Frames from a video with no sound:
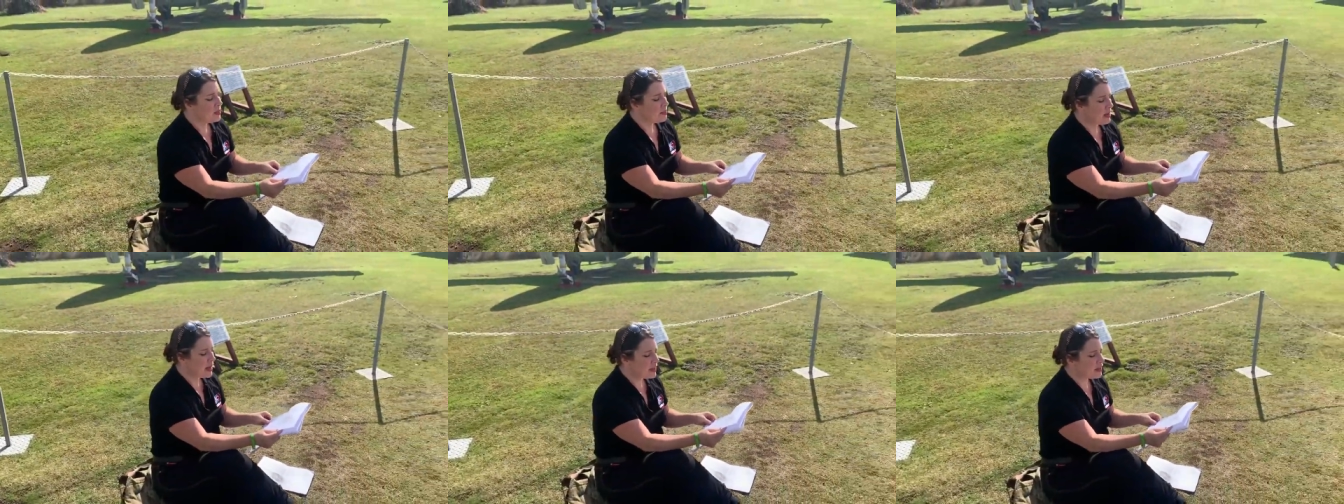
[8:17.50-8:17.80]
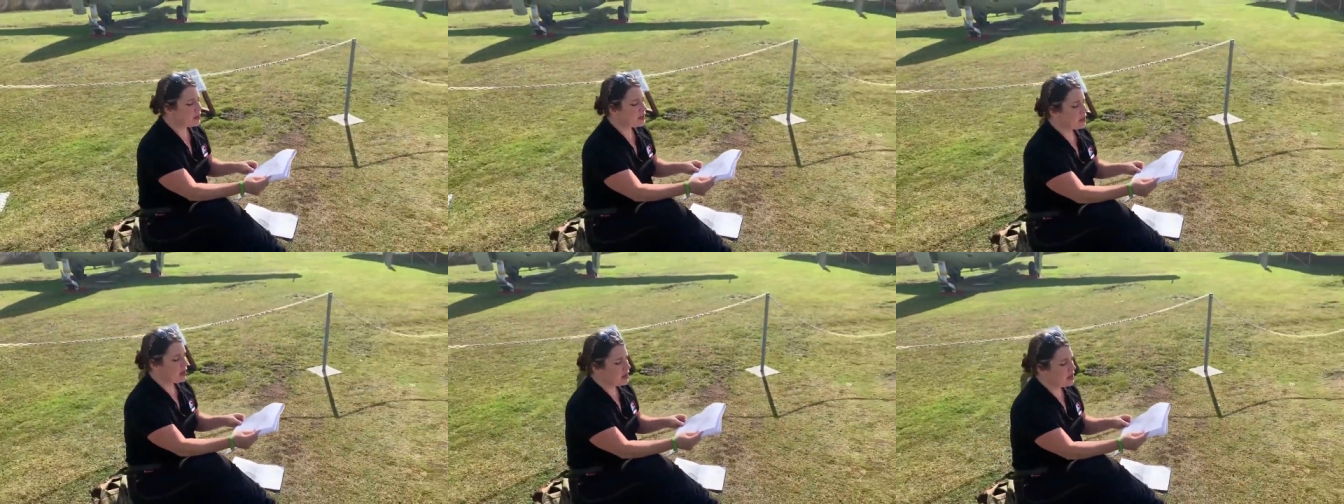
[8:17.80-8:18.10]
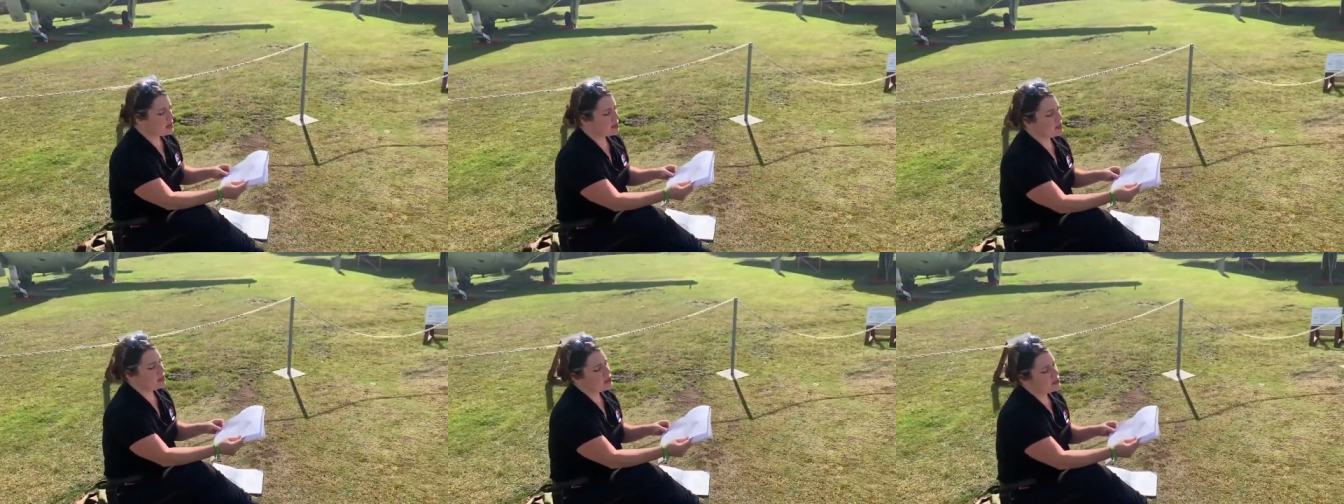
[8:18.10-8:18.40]
Magna
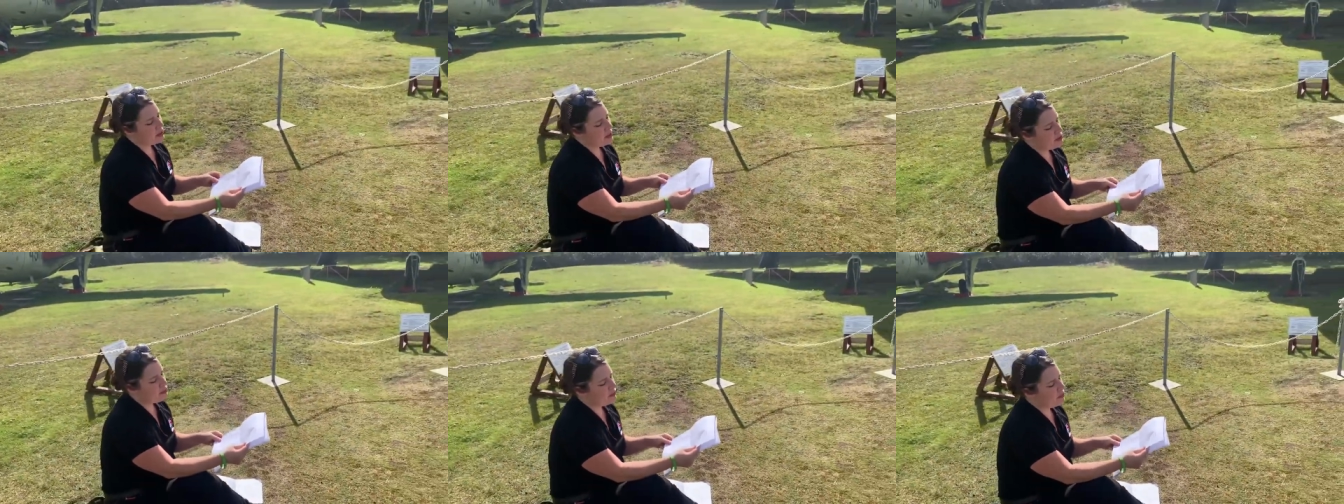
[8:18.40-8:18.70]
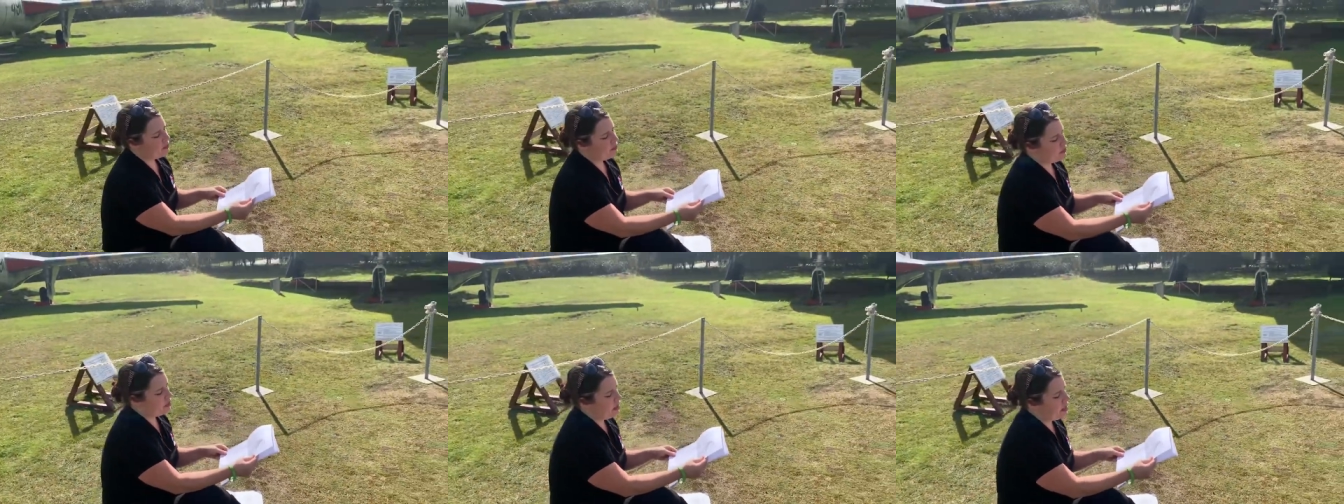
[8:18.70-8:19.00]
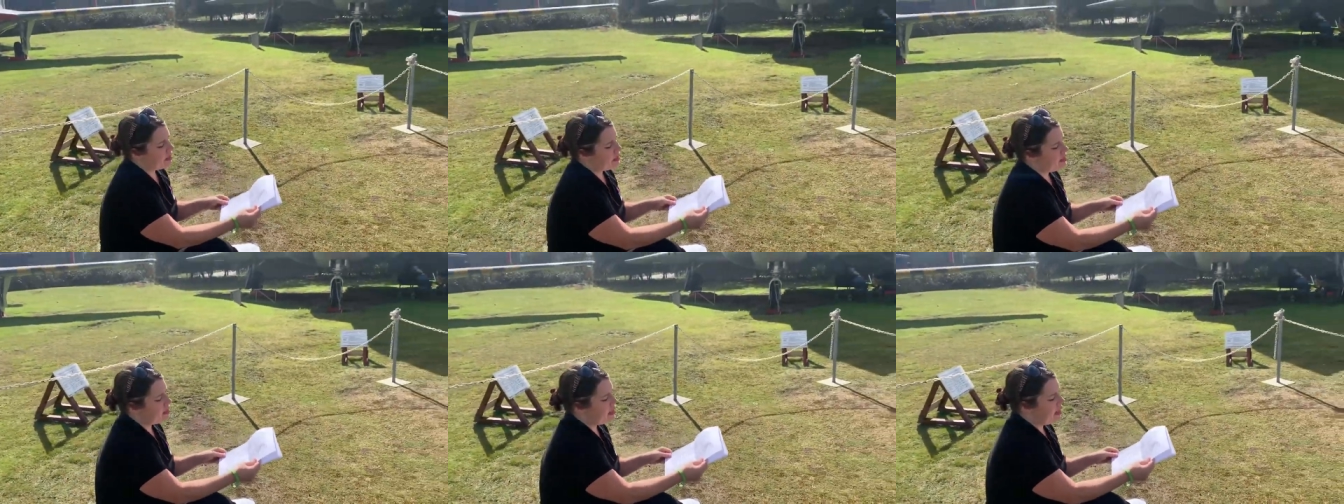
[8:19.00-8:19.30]
Carta
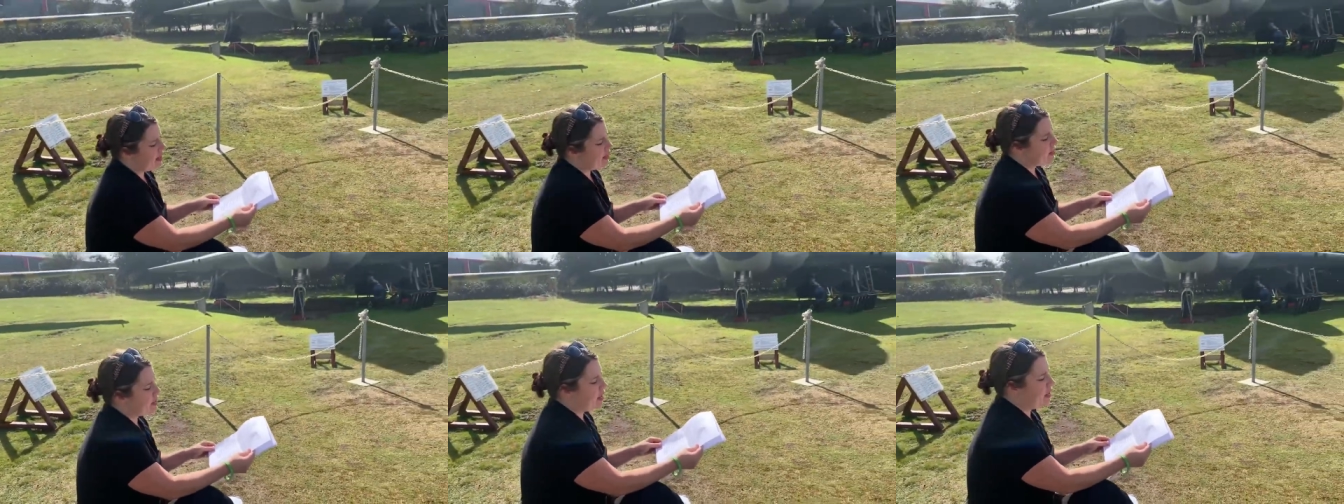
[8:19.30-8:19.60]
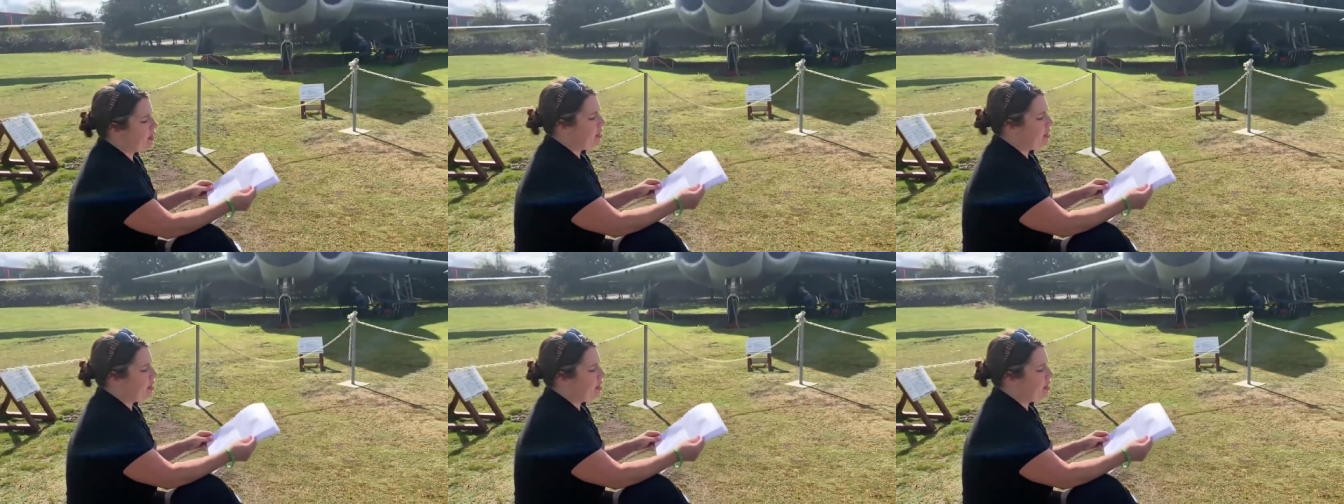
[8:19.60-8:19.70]
1215 states